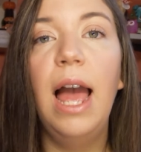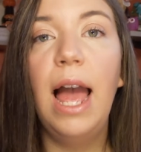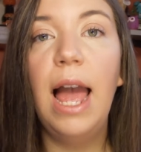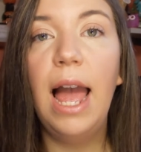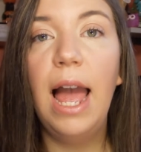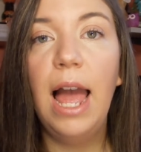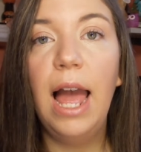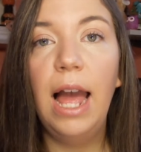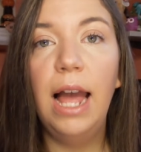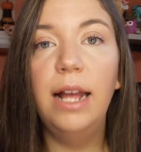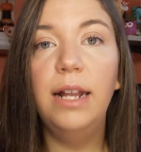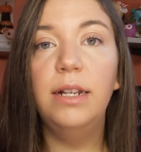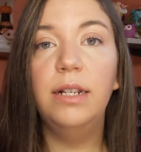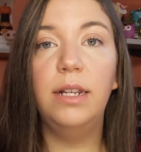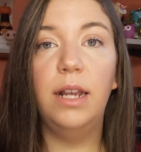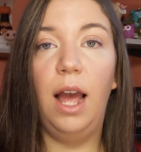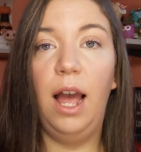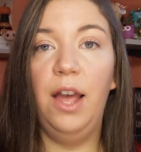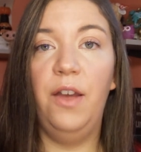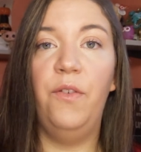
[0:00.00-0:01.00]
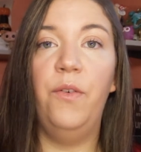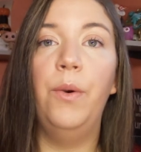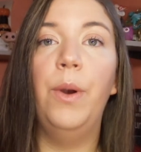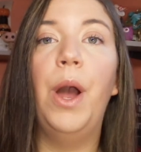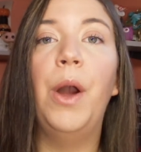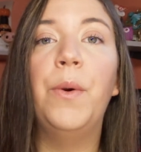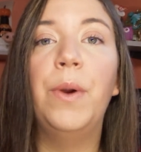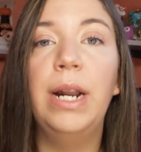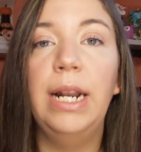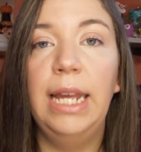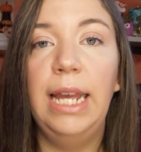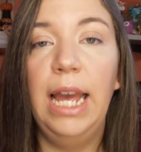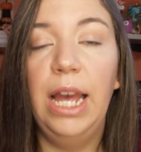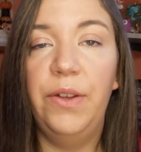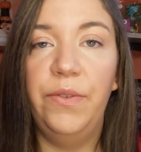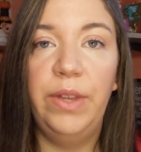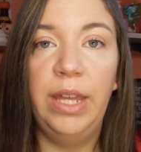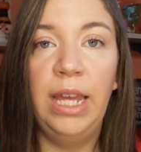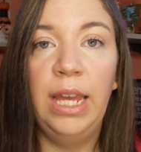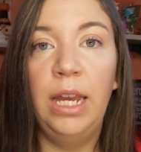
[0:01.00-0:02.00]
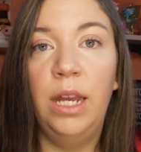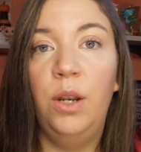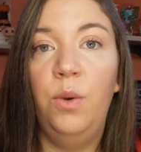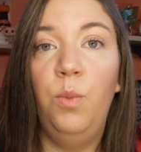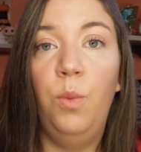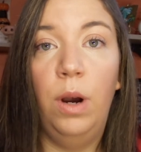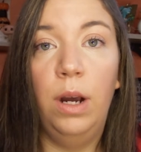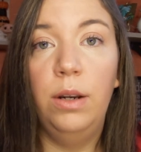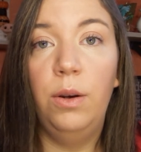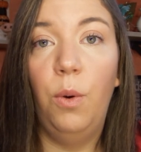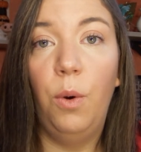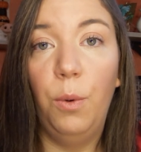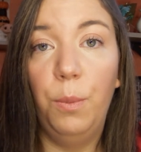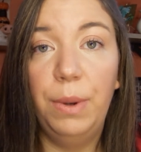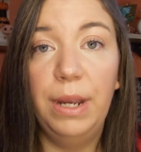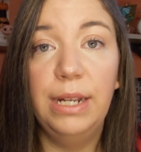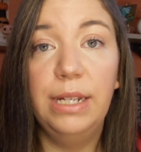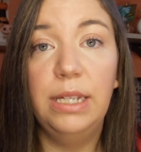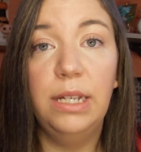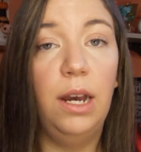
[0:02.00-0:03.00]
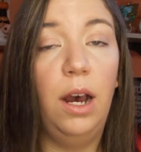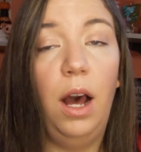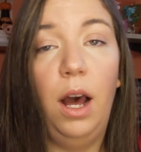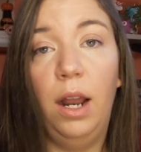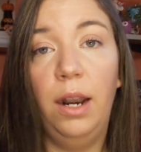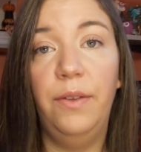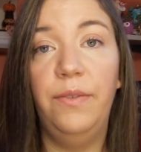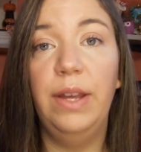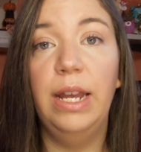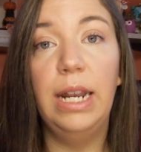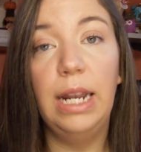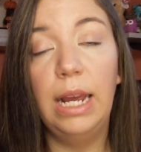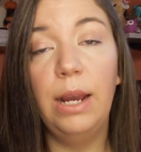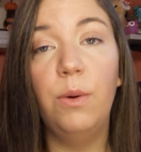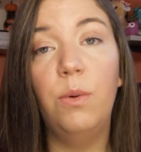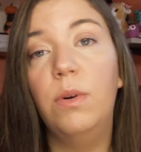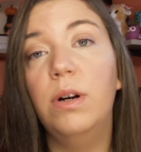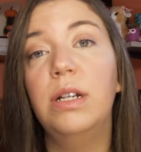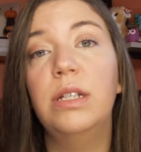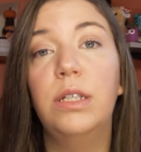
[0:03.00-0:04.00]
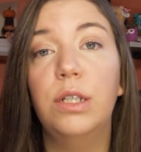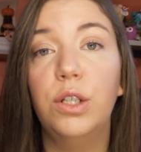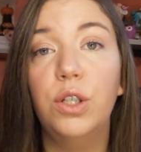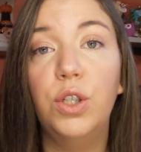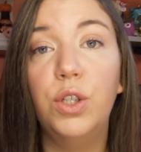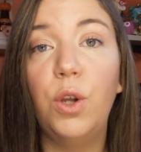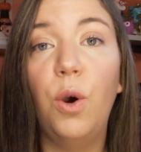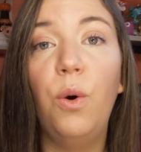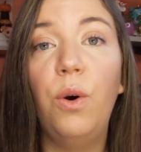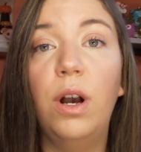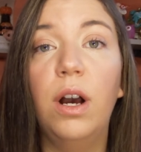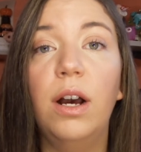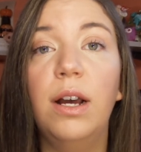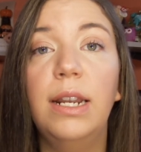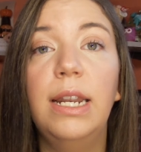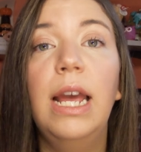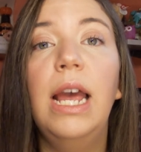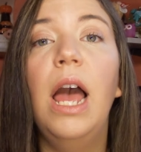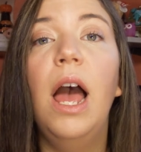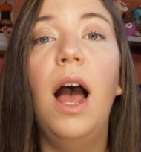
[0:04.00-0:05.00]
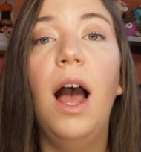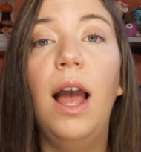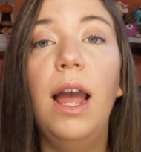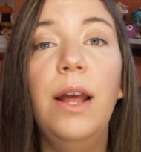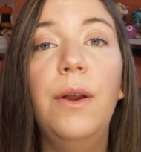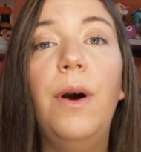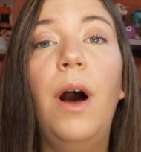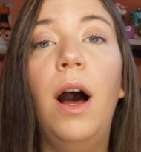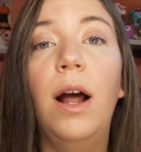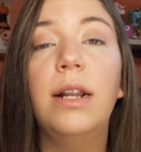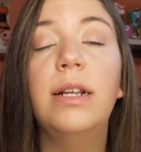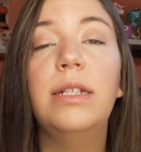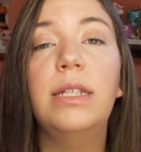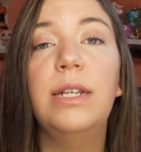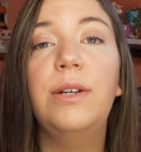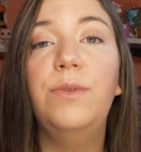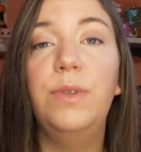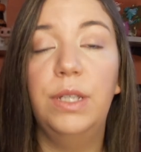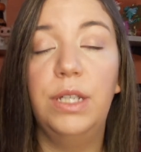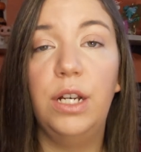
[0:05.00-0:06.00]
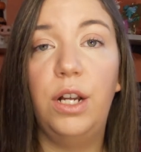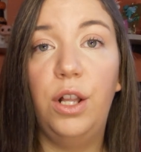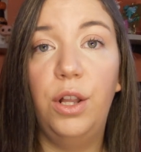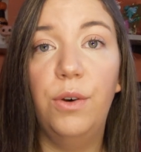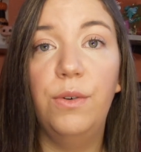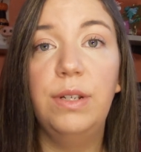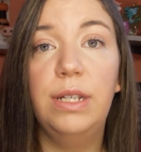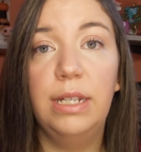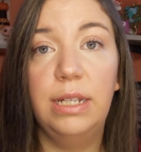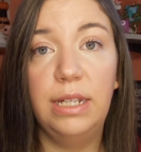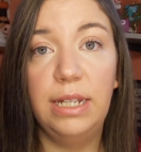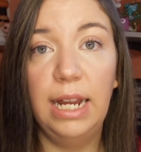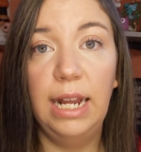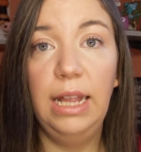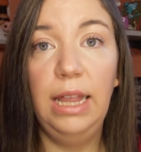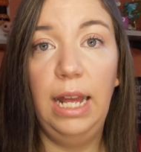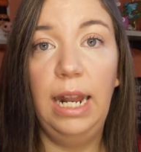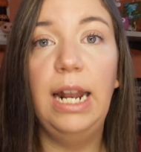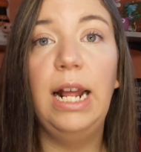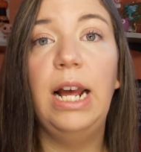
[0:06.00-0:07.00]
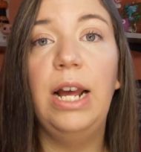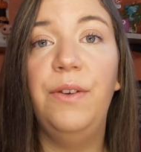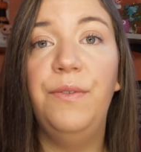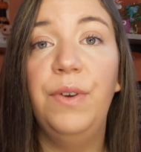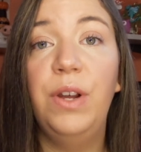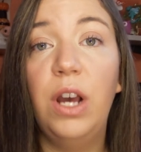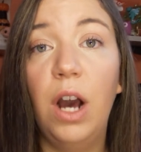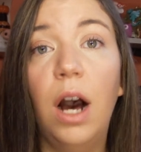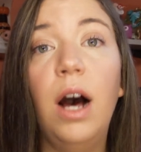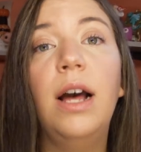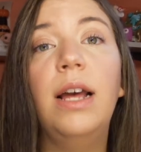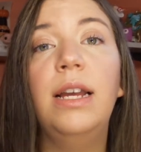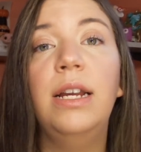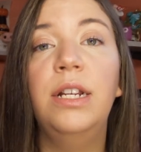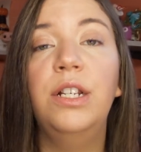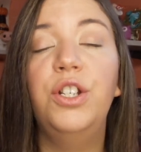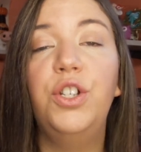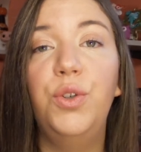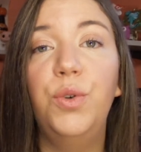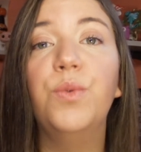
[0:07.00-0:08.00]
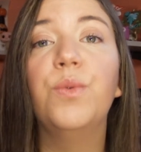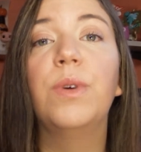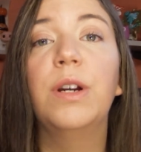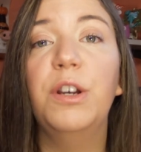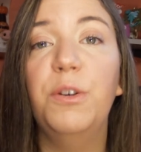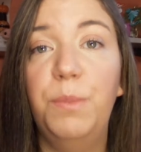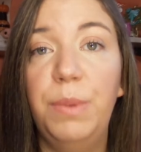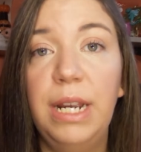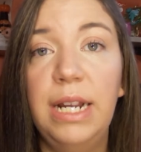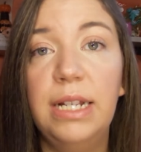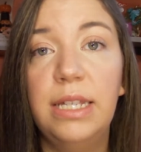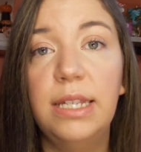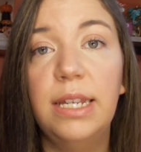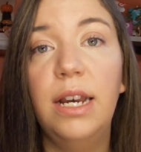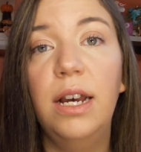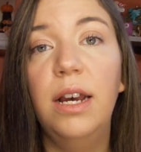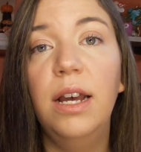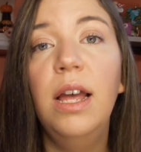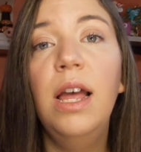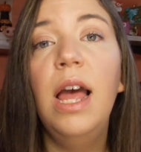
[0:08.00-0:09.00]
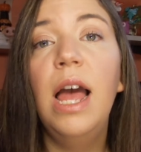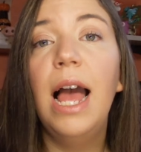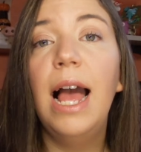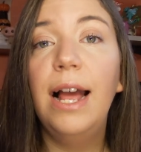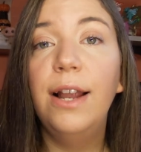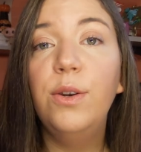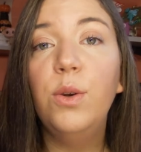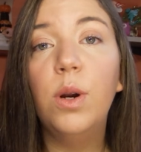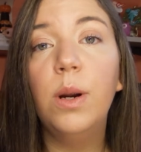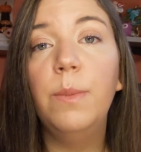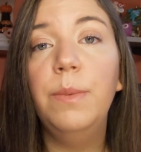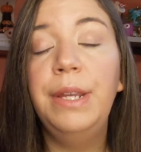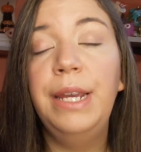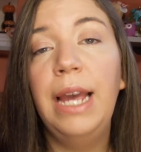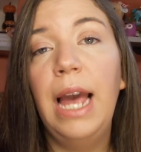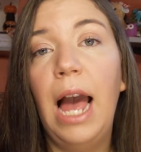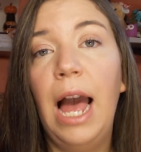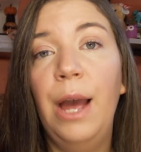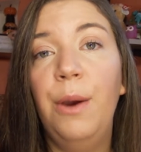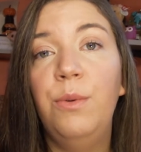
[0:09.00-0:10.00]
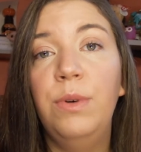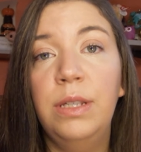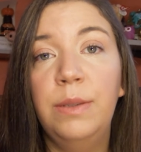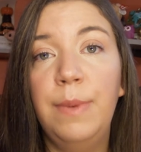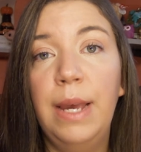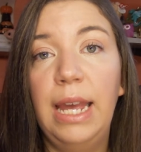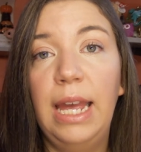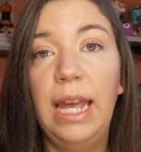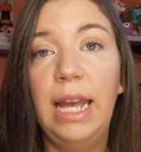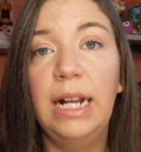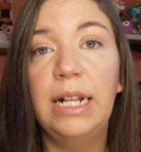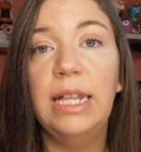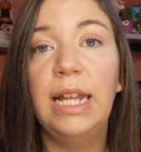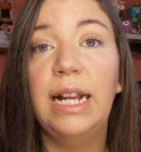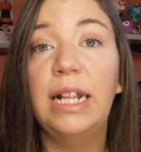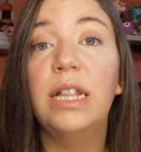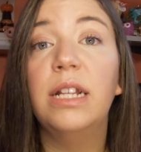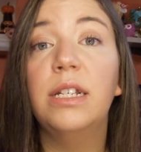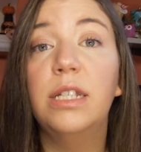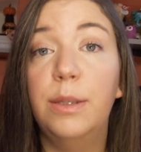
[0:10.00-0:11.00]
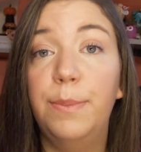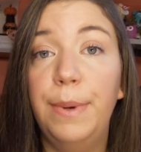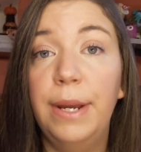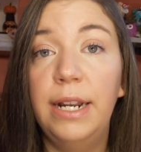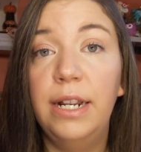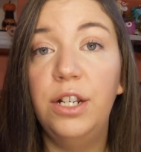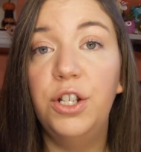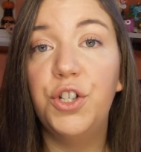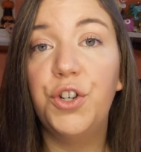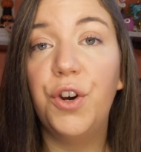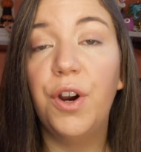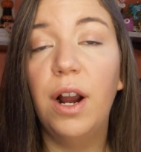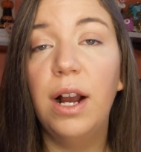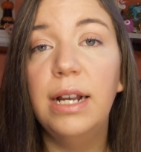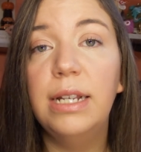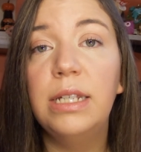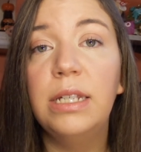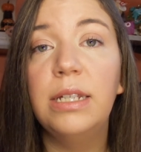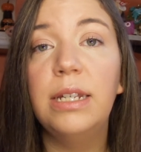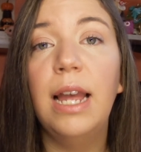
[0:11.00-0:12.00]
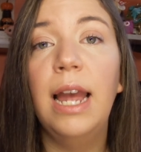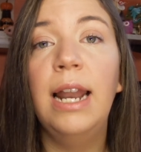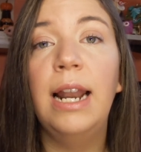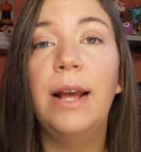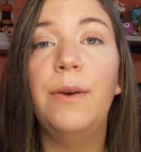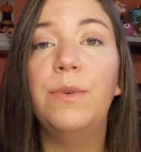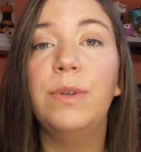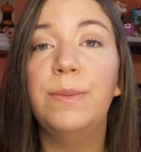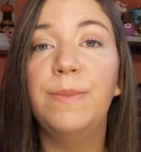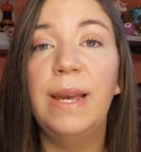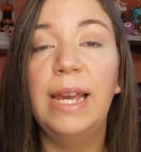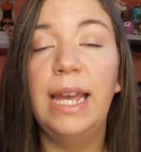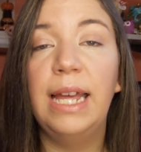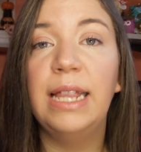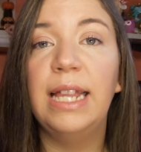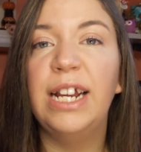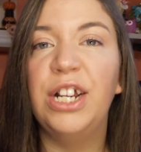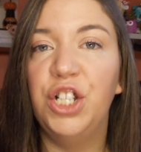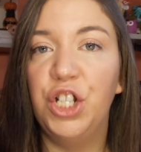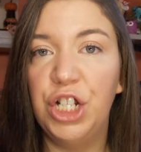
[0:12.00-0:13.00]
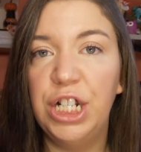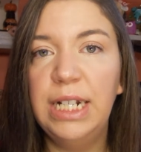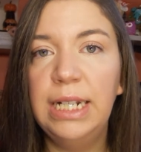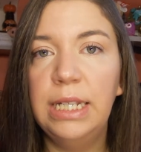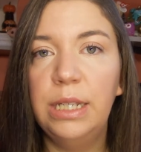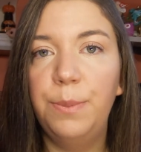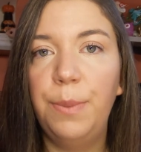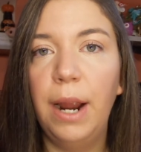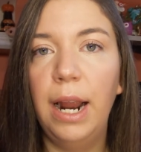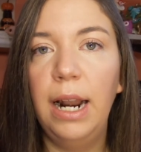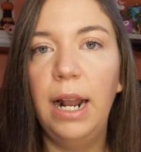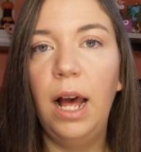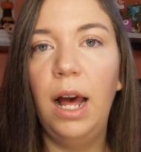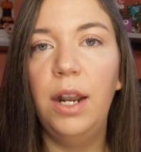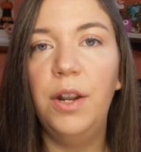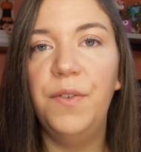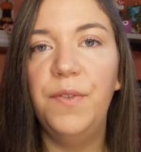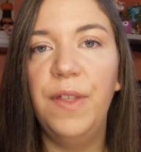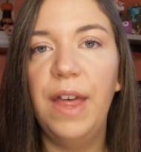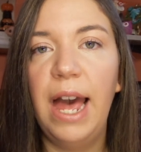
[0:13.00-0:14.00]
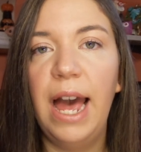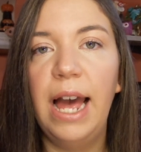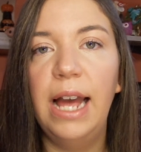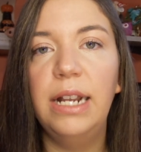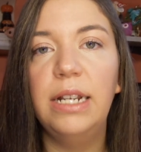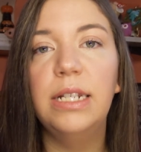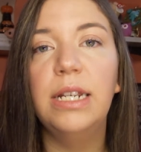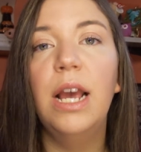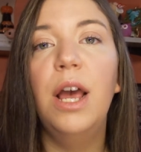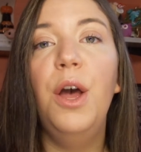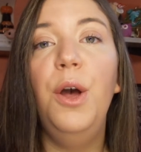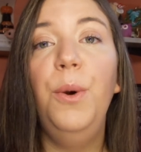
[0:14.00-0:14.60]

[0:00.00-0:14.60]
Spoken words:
And I already have eaten 1 whole pizza out of it. It was so good. It honestly was the closest thing that I've gotten to real pizza. And normally I was making like the spinach crust and I was making like cheese bread out of that.